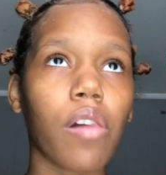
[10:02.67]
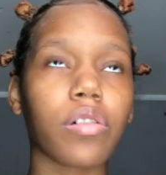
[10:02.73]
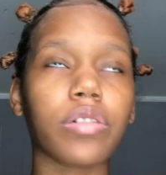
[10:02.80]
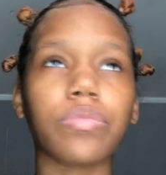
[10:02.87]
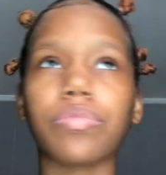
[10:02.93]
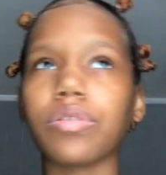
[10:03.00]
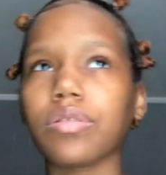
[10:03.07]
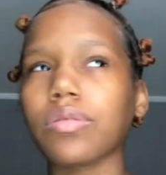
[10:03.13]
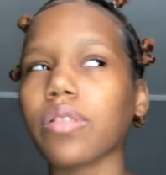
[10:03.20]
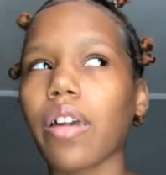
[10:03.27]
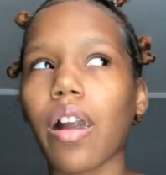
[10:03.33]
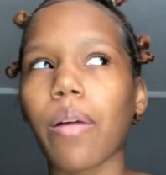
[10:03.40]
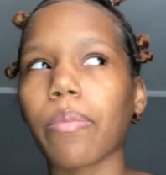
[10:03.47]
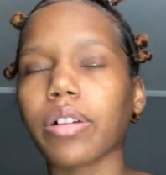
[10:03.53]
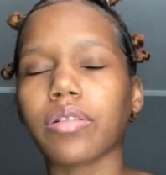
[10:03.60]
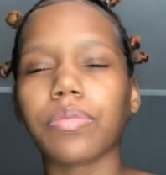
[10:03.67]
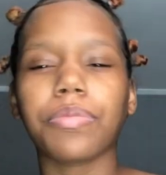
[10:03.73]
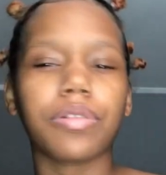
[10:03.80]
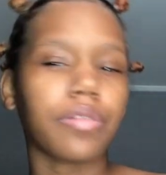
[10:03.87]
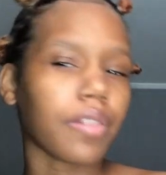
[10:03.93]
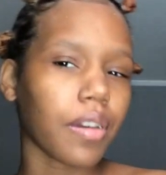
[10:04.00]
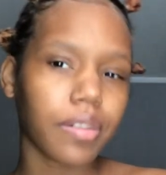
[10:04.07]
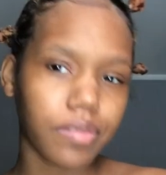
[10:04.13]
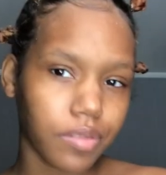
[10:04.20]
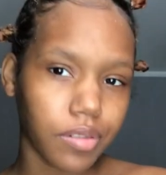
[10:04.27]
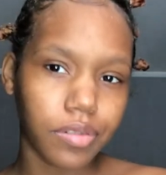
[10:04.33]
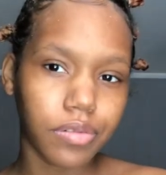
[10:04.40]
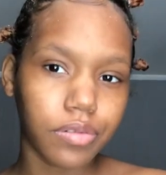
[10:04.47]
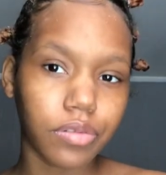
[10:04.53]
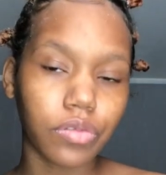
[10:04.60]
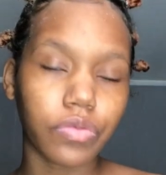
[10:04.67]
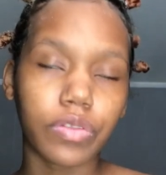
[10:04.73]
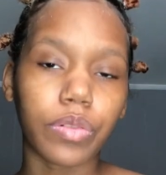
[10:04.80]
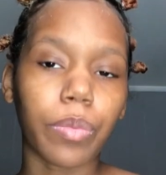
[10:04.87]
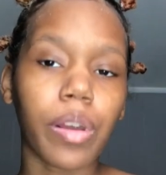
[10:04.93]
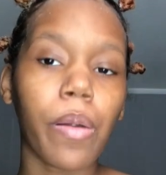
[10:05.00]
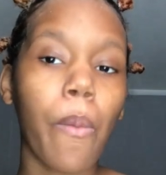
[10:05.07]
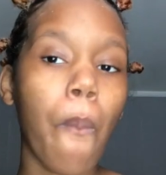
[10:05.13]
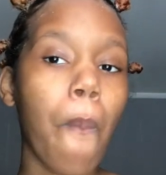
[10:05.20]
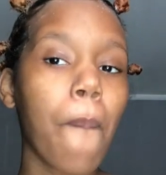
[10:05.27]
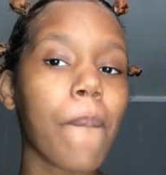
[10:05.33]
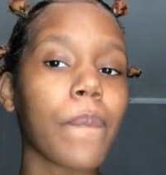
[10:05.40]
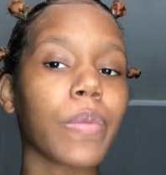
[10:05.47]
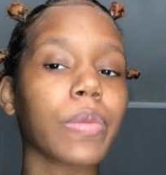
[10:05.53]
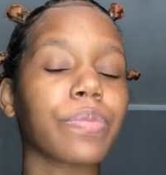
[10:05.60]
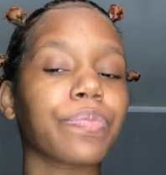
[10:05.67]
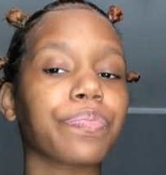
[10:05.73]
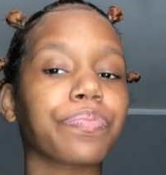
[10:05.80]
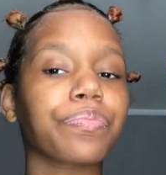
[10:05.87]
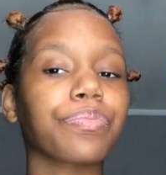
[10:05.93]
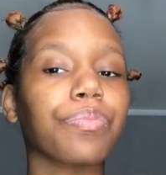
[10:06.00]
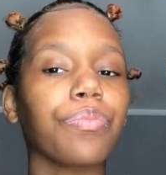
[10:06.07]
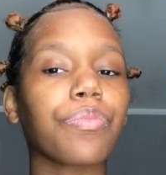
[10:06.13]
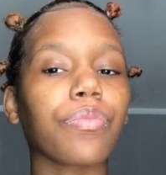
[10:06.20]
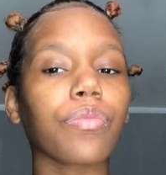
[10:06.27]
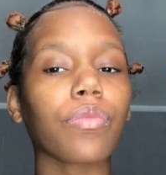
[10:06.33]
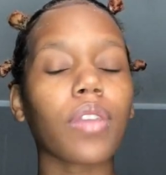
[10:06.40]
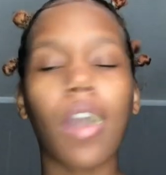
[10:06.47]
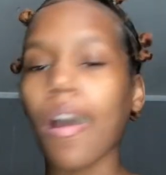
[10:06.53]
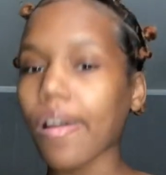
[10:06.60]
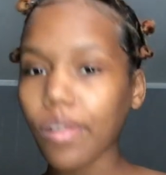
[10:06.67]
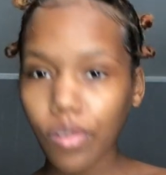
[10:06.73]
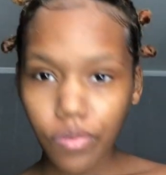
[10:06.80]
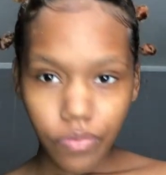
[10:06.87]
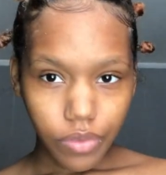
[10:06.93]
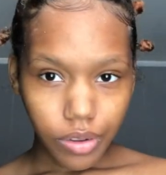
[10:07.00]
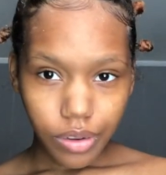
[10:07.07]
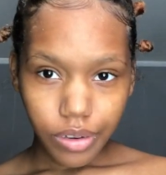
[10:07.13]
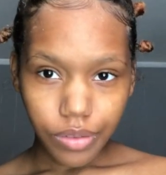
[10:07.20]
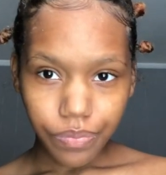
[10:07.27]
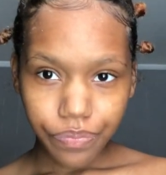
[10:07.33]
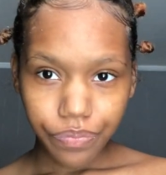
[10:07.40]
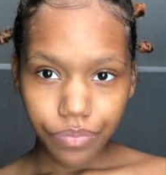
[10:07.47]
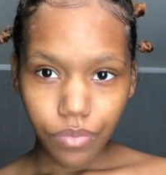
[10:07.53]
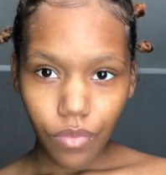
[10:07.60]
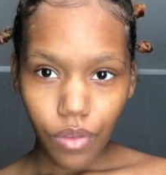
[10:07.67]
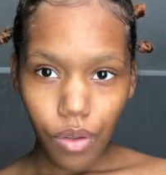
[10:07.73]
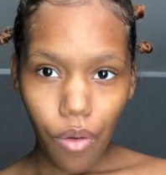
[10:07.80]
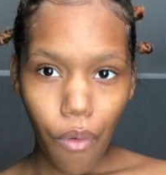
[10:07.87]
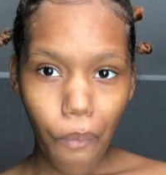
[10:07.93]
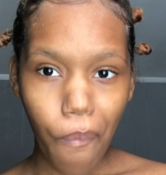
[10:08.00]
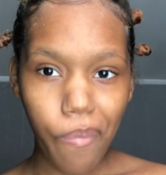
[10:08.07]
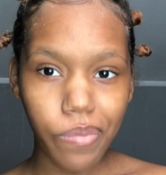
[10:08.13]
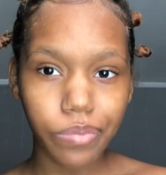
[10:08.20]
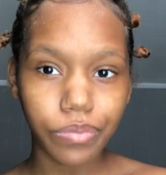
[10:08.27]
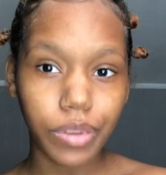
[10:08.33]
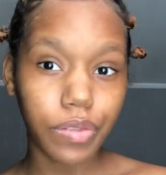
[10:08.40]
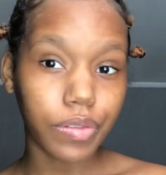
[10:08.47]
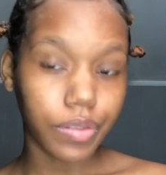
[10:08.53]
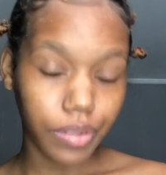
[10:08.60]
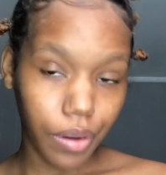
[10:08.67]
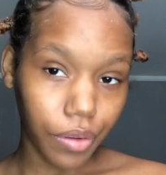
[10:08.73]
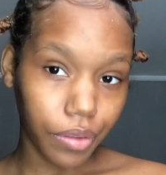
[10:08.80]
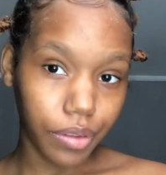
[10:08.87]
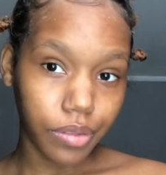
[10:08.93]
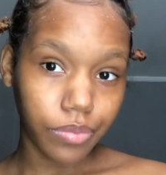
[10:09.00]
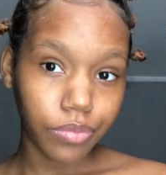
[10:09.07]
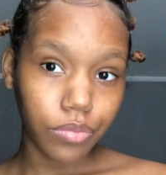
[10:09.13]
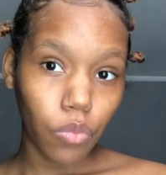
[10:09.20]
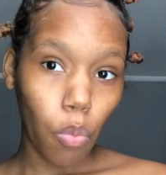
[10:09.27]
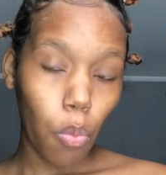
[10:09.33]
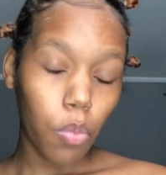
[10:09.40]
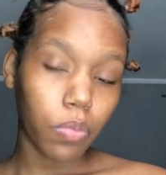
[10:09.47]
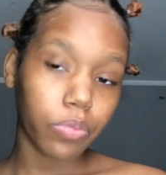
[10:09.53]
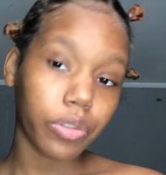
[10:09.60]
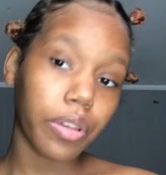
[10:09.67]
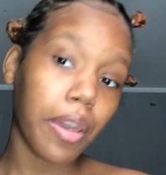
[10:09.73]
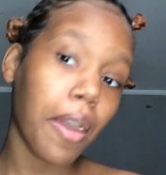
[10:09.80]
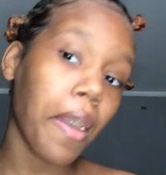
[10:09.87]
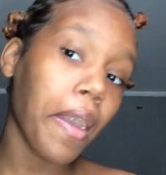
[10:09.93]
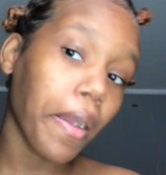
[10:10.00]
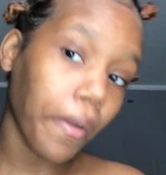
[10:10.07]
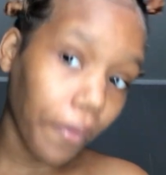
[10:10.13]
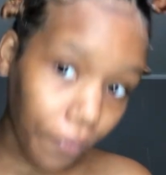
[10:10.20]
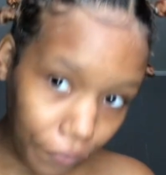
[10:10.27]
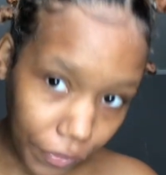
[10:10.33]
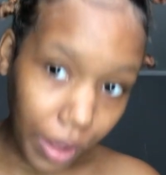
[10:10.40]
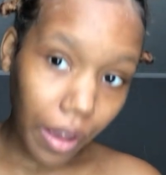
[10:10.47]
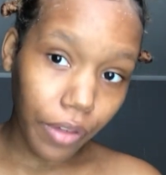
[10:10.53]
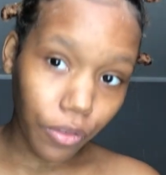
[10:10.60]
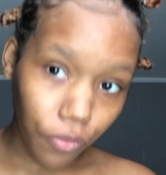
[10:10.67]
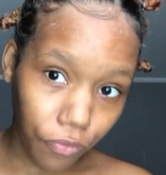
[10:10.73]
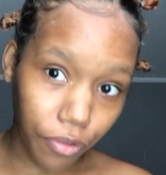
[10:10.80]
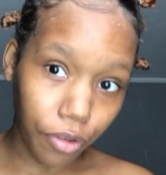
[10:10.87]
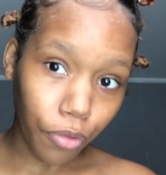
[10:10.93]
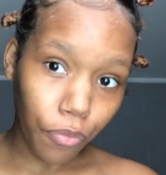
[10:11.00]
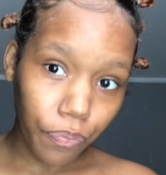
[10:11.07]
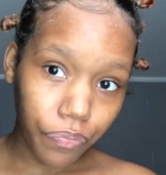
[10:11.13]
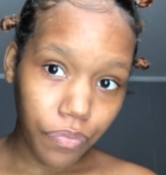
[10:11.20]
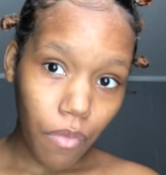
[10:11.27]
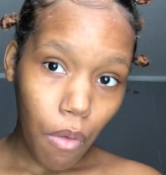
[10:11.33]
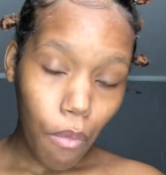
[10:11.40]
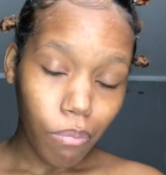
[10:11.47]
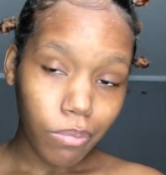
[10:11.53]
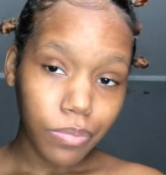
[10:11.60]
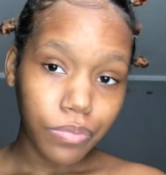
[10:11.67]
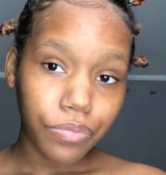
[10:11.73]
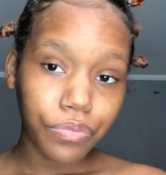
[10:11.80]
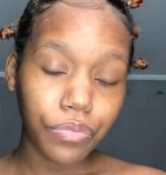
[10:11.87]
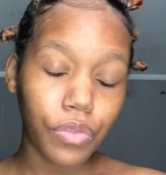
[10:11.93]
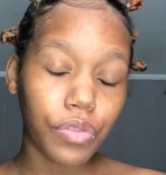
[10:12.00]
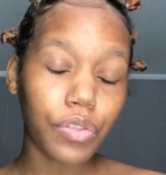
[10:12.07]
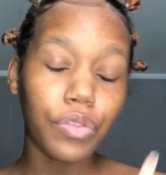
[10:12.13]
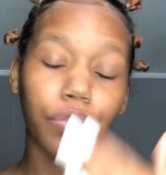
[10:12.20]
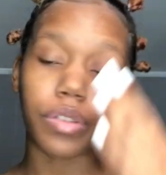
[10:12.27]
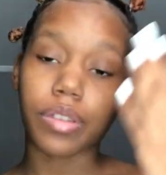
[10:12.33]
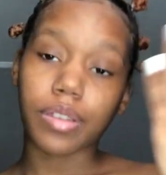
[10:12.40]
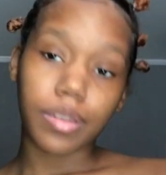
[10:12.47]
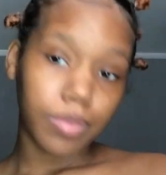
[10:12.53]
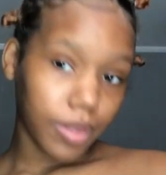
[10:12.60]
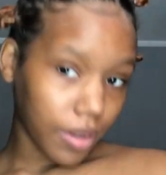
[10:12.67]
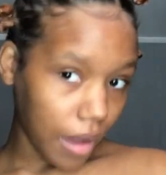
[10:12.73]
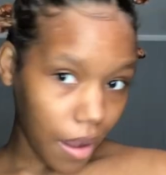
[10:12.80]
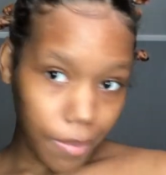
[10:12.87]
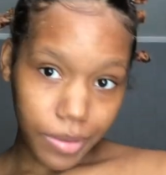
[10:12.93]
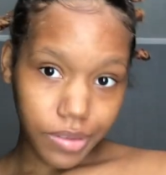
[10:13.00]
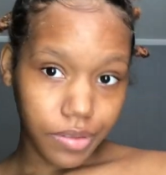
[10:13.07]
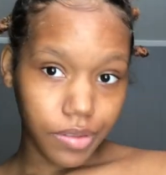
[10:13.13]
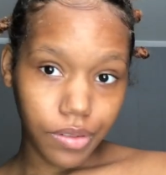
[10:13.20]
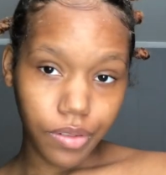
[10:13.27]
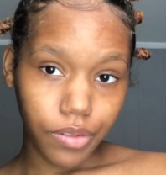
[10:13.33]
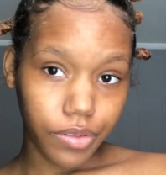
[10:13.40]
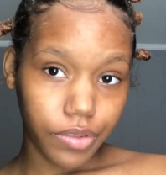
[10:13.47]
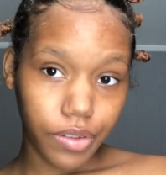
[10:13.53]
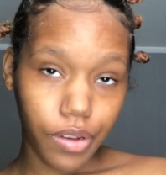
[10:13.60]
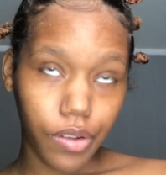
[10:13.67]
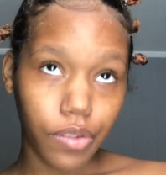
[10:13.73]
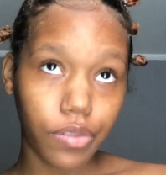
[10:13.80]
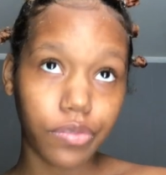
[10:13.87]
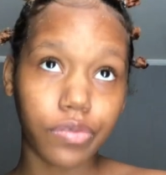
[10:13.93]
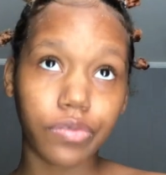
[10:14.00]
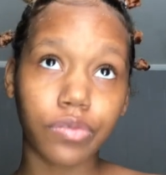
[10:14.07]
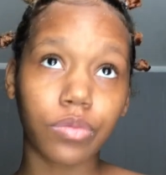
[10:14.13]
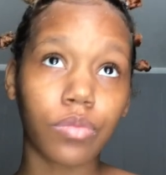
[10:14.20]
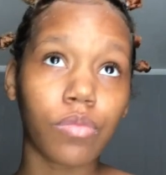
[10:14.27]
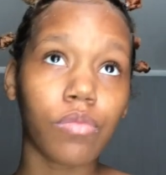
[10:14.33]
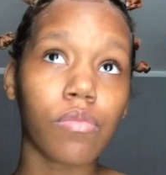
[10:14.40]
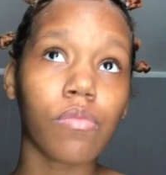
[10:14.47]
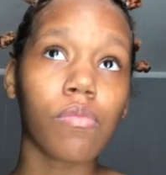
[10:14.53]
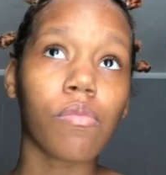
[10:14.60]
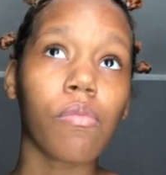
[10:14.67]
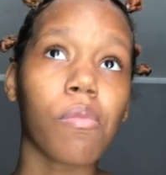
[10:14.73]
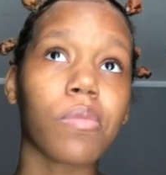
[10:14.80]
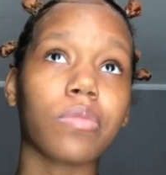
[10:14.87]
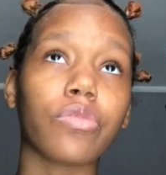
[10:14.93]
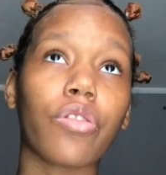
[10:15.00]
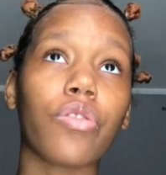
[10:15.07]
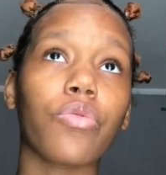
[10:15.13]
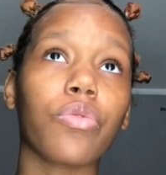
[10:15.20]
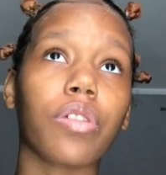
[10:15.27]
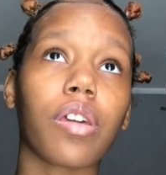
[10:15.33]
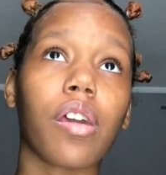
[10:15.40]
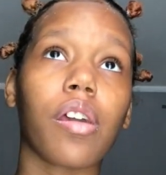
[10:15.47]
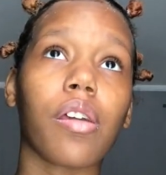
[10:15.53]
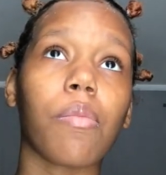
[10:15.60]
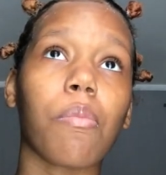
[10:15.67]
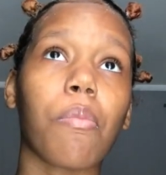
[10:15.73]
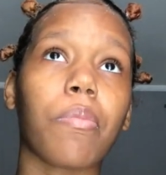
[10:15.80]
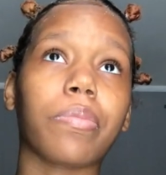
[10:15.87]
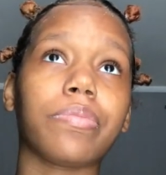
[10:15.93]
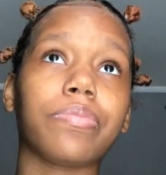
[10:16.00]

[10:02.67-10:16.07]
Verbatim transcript: Like, being now, I'm about to be 19, you feel me? I don't really necessarily care for how you feel so you can keep the comments to yourself. You can,